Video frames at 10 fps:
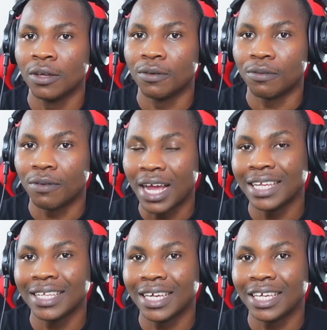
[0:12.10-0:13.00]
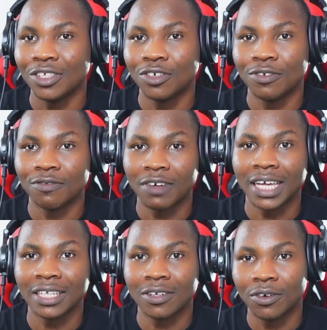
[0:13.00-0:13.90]
Right there, you're going to
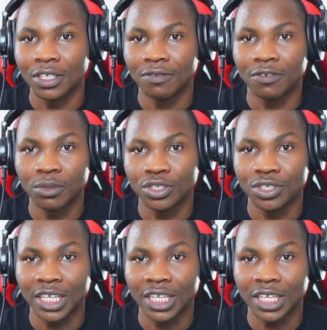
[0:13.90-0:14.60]
find all the information